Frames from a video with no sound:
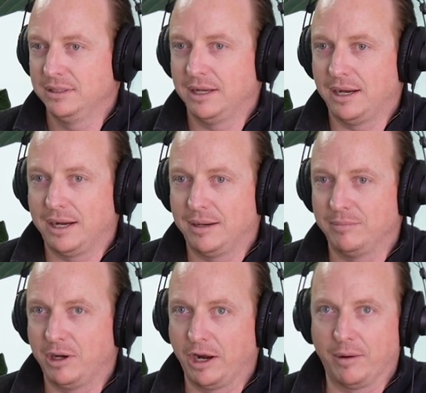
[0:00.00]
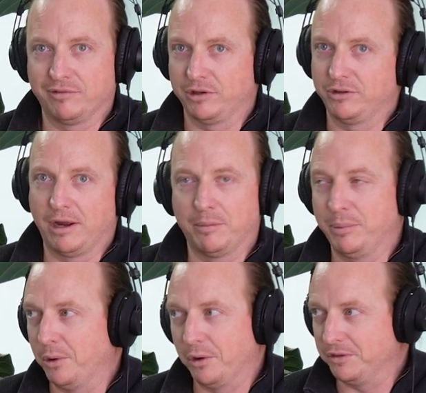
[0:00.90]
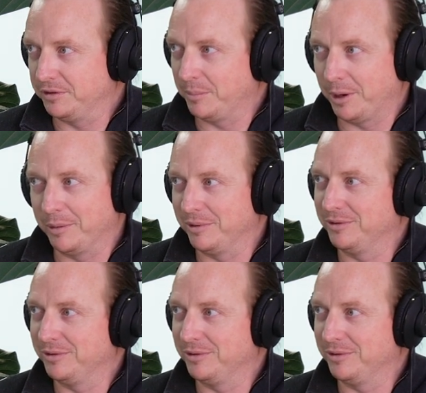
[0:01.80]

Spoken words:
I know everyone's going to Perth at the moment